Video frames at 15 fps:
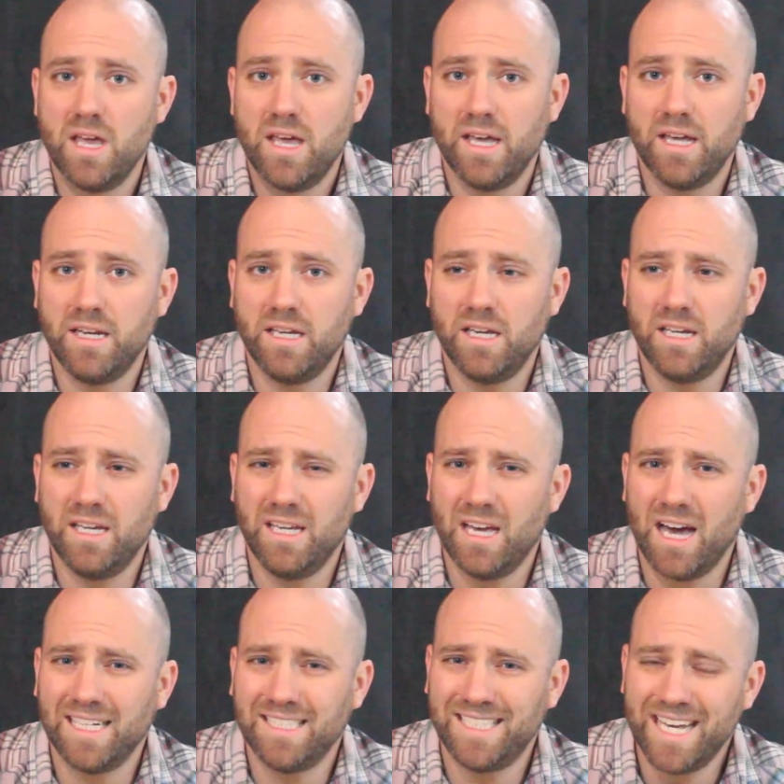And he
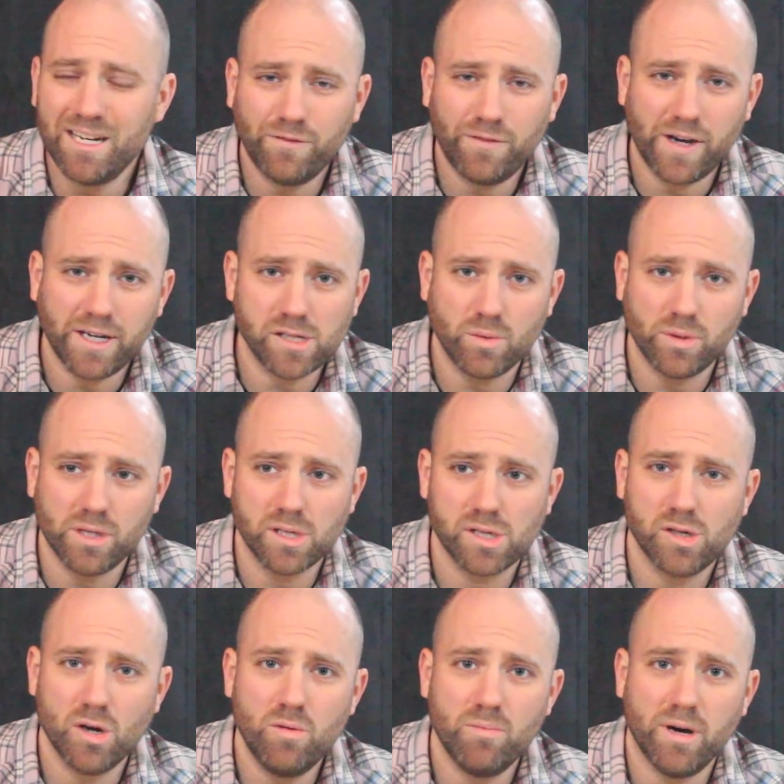identifies with us
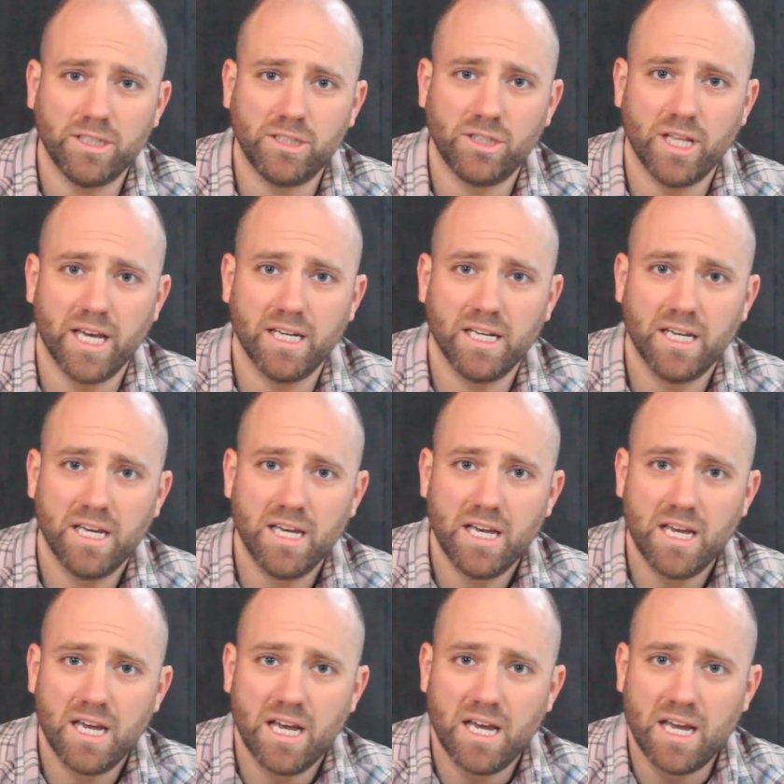so much that,
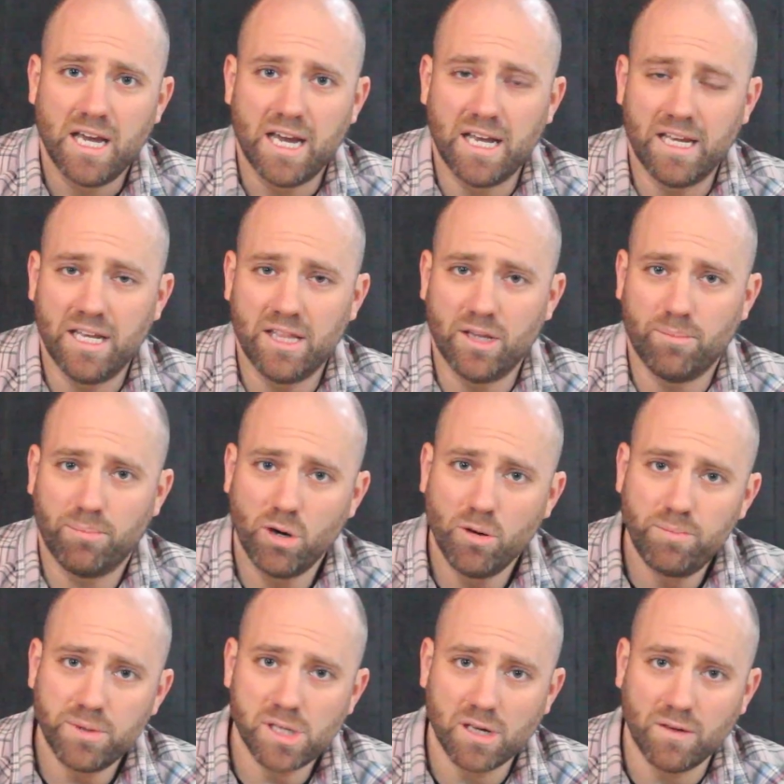and the
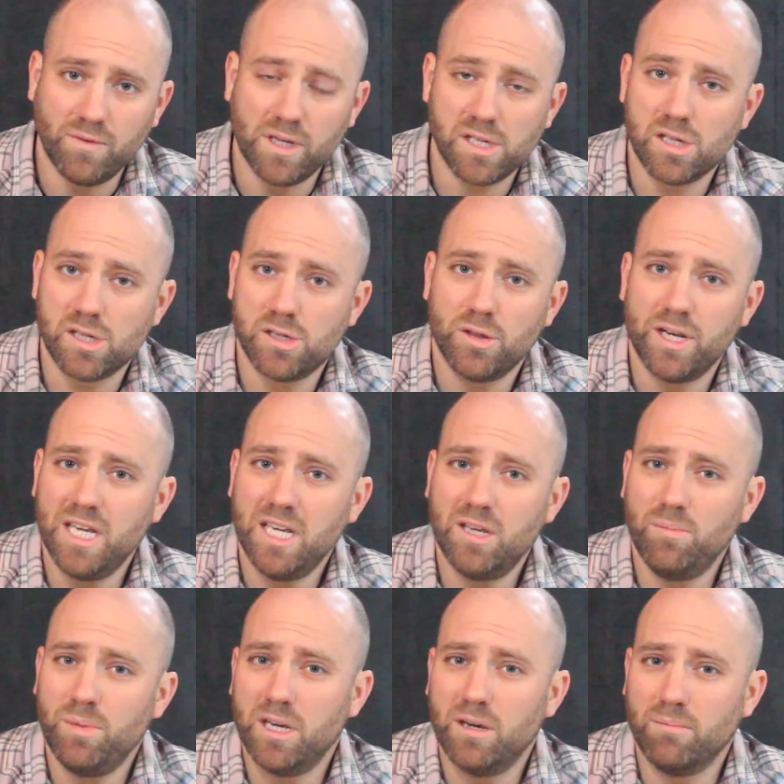purpose of this is so that He
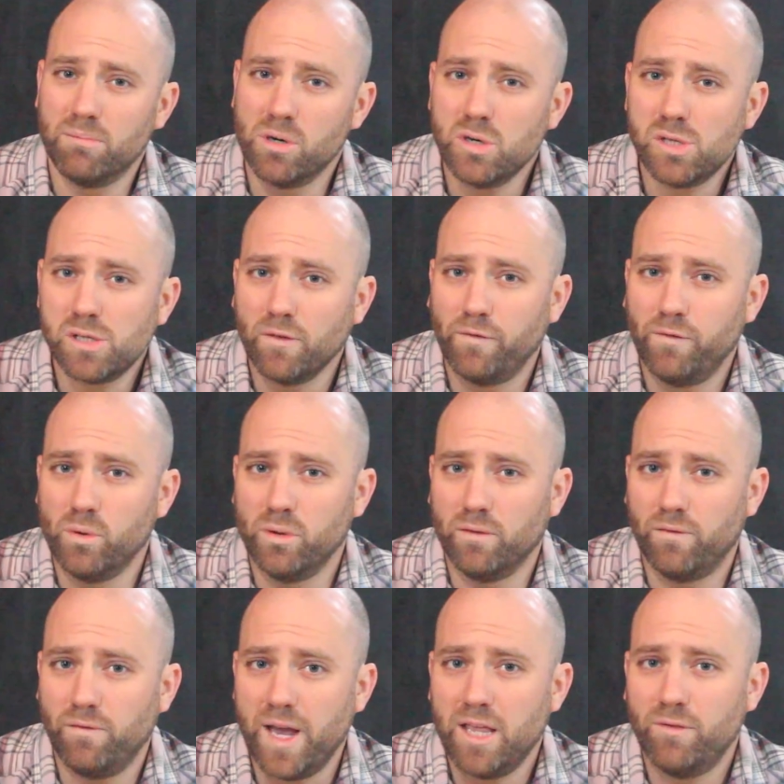can be a merciful and
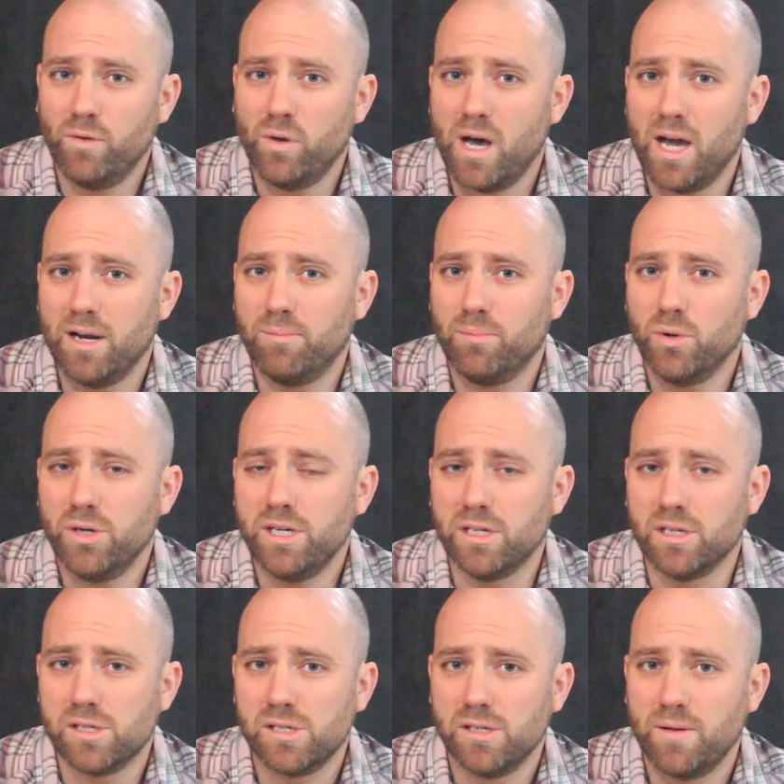faithful high
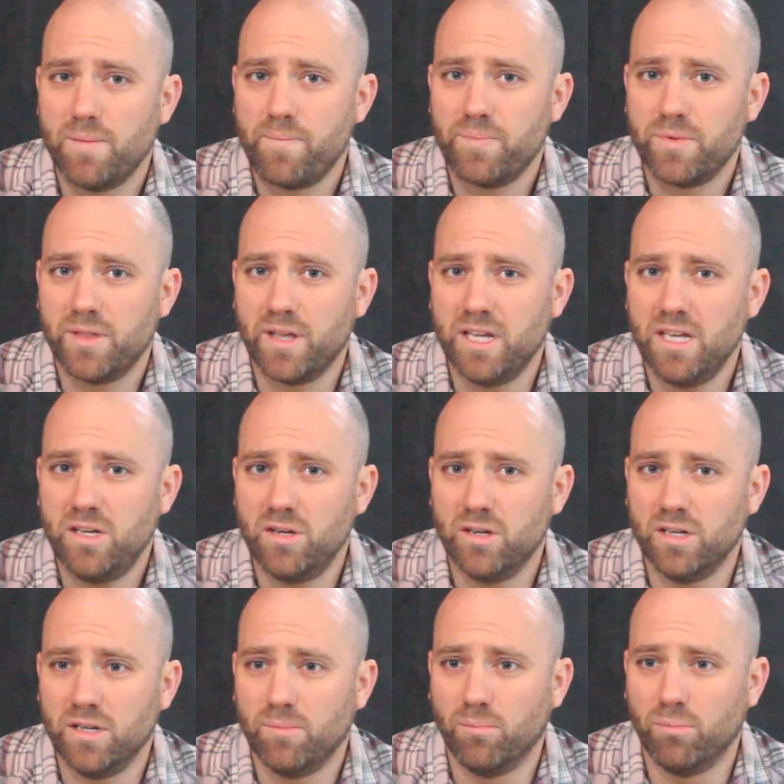priest, that He
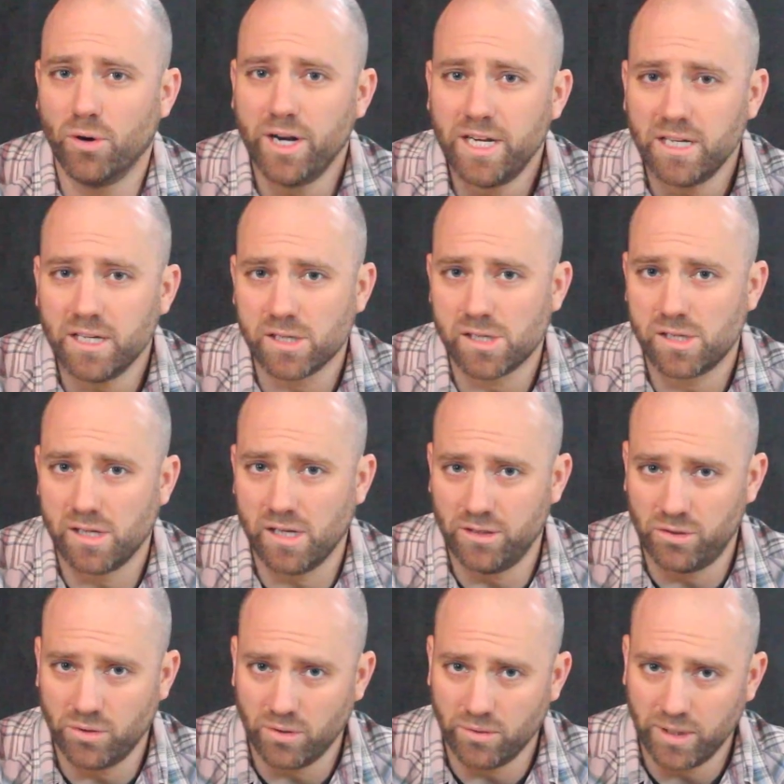could bring us
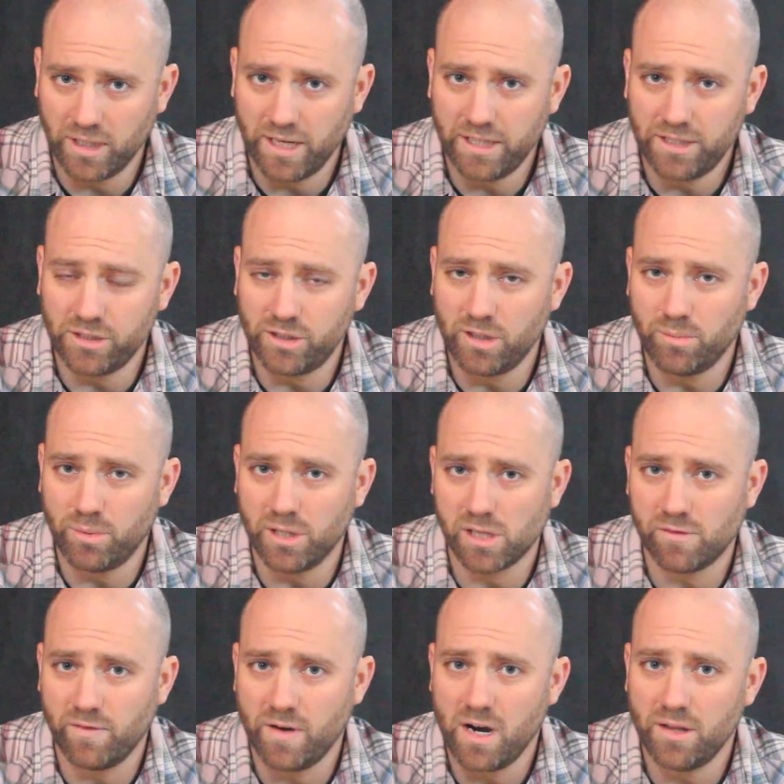into a relationship with
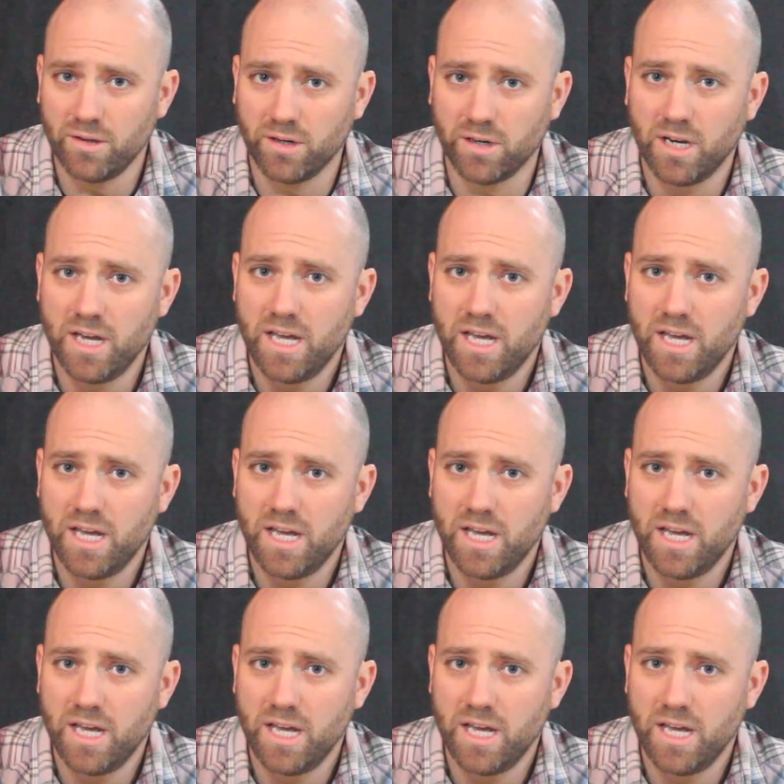His Father.